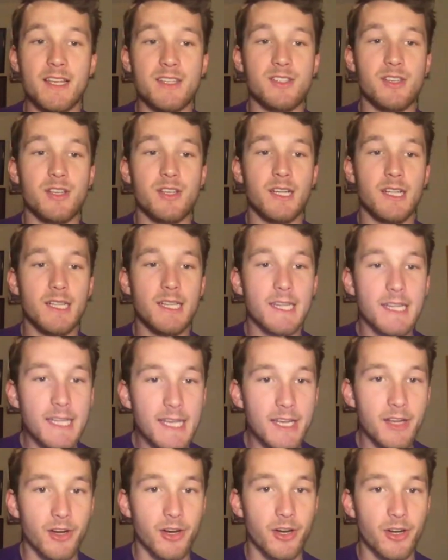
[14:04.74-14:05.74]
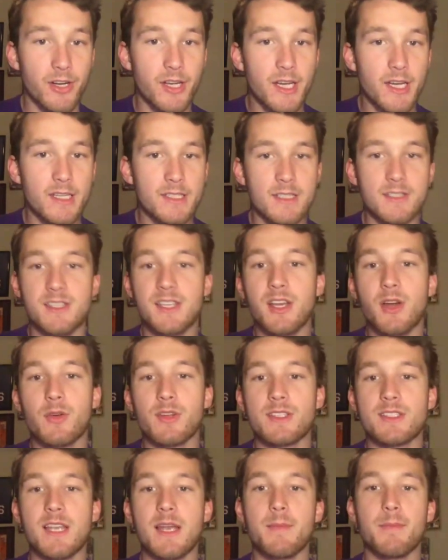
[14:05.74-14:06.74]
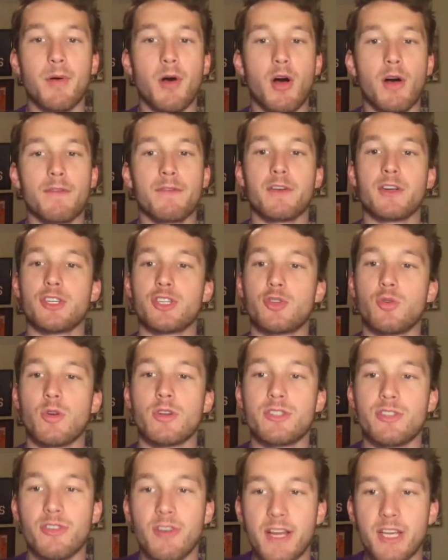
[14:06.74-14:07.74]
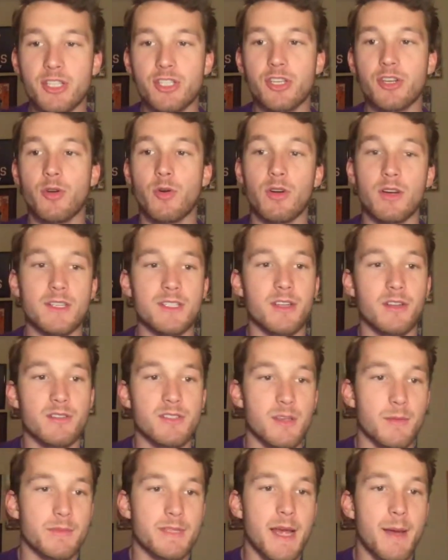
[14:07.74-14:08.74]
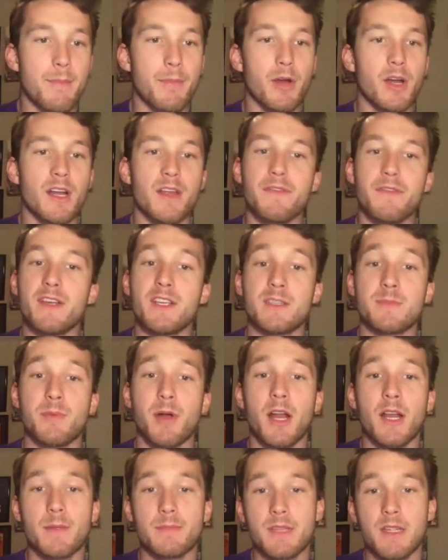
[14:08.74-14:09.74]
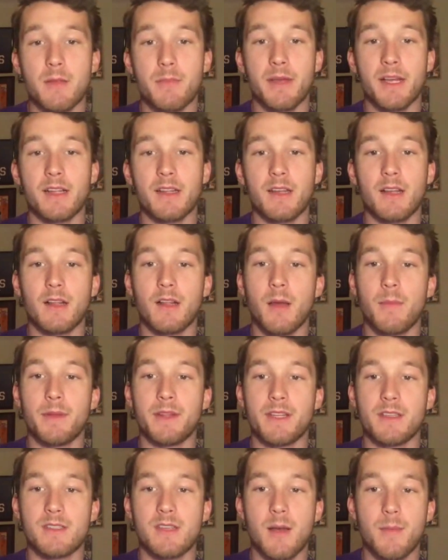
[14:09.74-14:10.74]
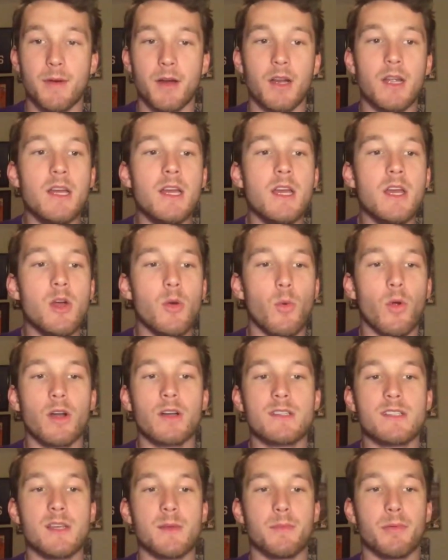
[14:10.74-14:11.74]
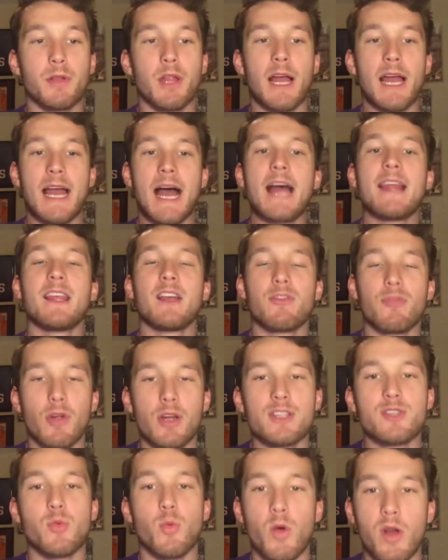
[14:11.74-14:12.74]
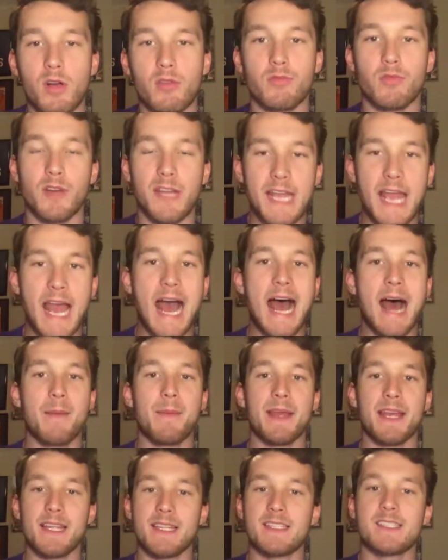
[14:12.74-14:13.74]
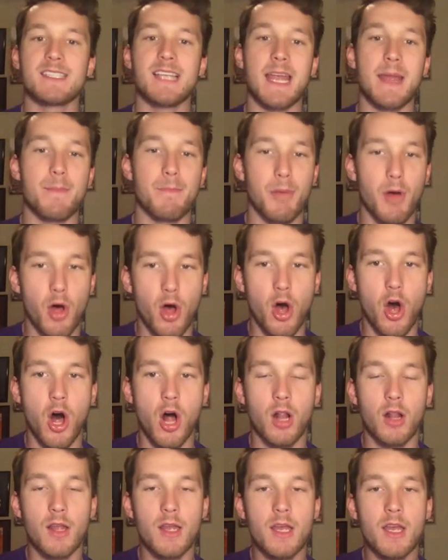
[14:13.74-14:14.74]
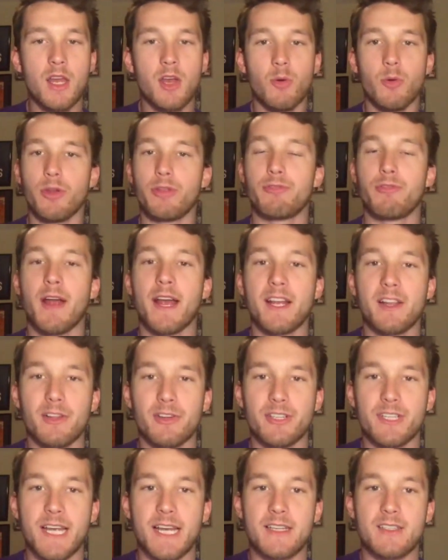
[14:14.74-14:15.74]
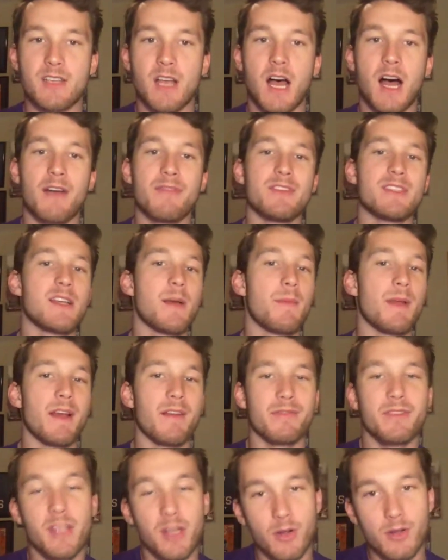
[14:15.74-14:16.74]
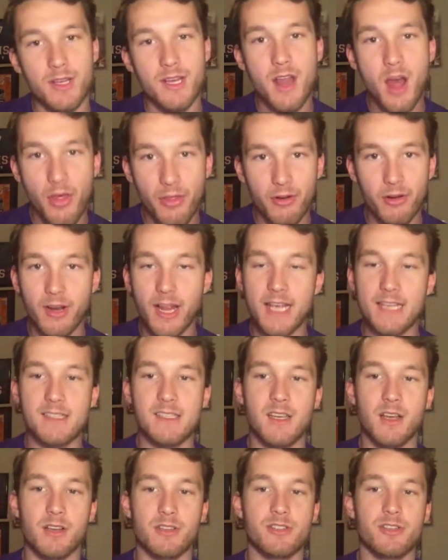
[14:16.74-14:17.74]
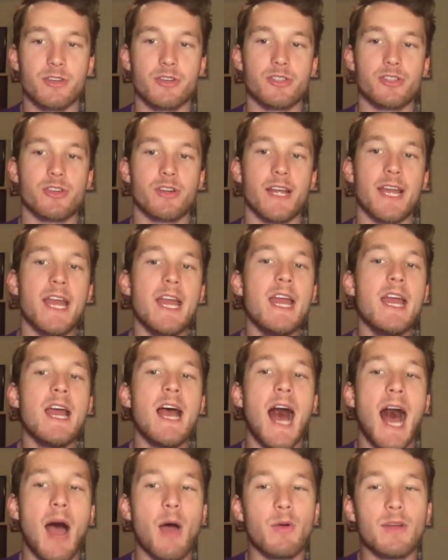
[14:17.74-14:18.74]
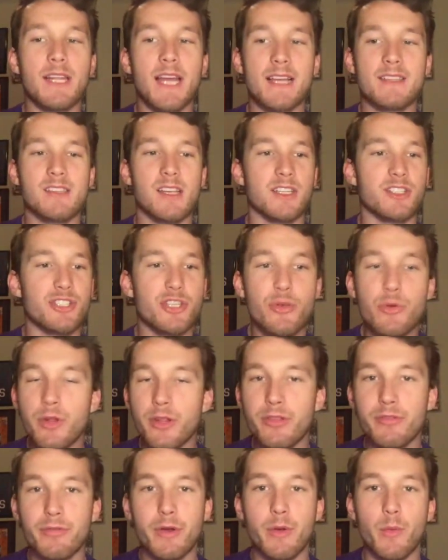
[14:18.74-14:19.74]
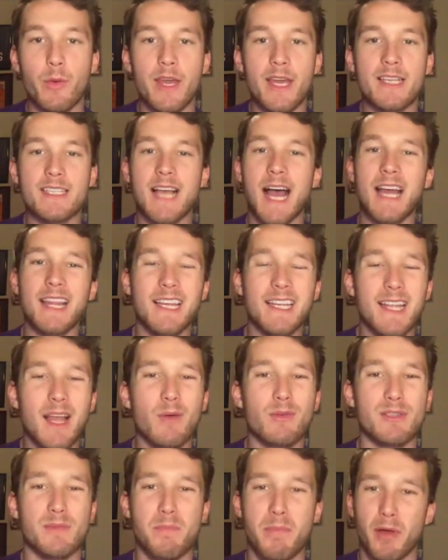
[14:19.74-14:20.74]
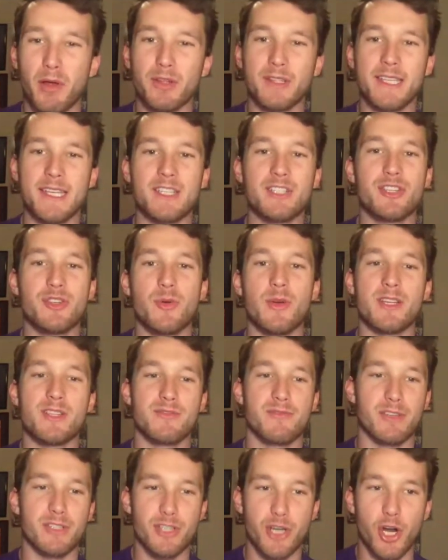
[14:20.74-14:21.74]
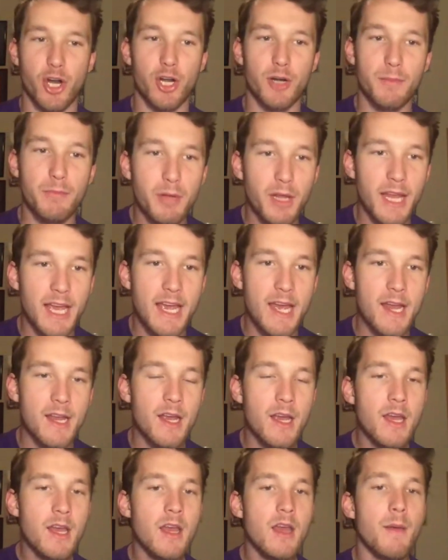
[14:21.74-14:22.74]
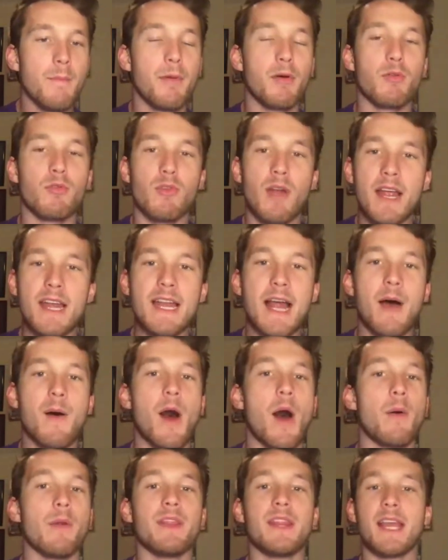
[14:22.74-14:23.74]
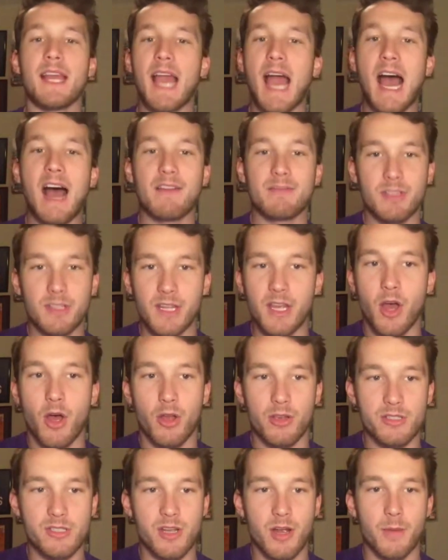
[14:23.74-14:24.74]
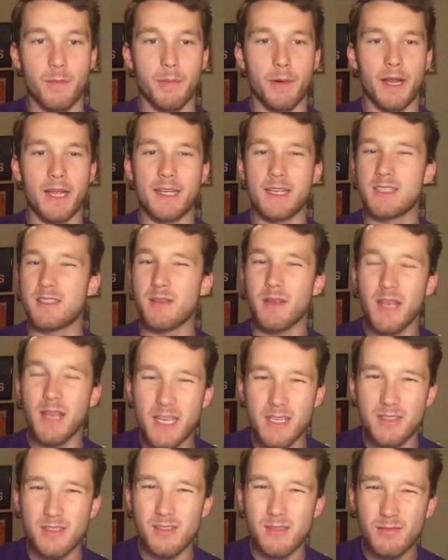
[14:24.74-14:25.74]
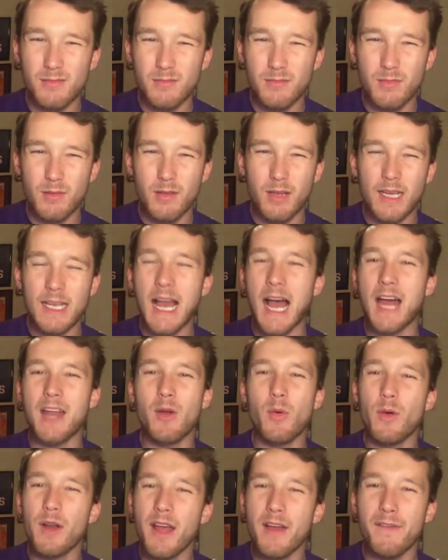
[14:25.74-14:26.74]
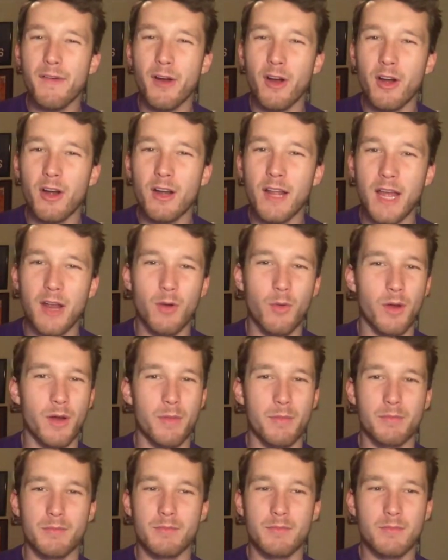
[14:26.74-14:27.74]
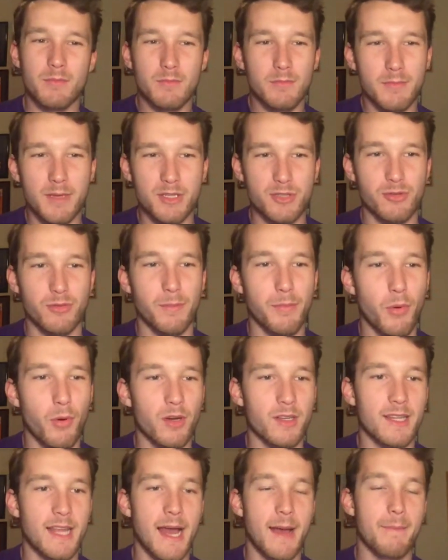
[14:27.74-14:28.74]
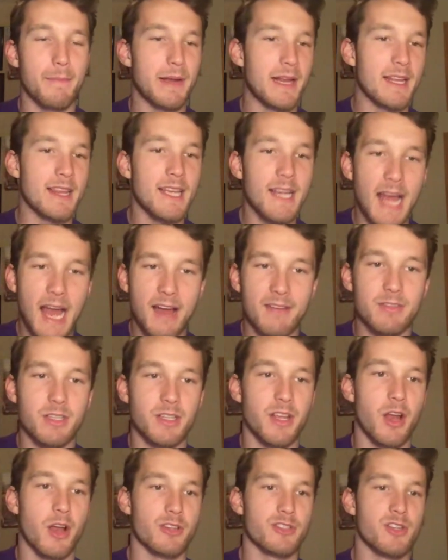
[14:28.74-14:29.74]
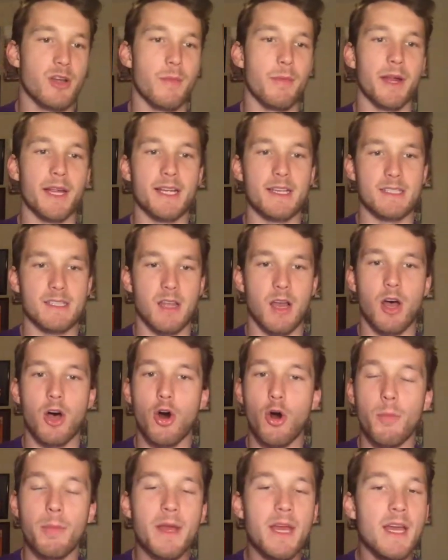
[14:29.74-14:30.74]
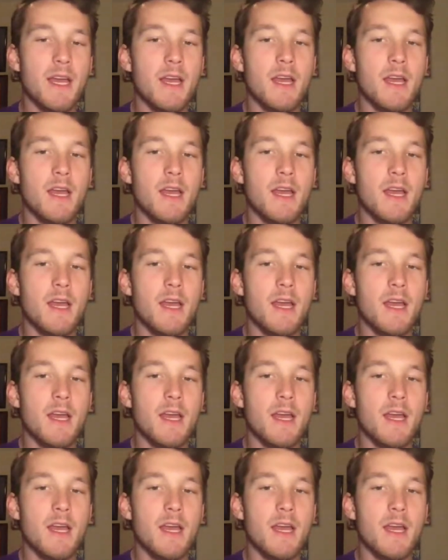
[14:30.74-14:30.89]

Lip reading: is cleared, does he go to St. Paul for a short duration or until September? And if he is brought up to the big league club in the summer, where does he play? I think Royce will rehab in St. Paul with regular days off. He's coming off, you know, another ACL surgery. I would guess like 2 to 3 weeks. I think that was built into his return plan. But right now, I would think after the All-Star break is kind of what I've heard. I don't want to misreport that. But I think after the All-Star break is the hope.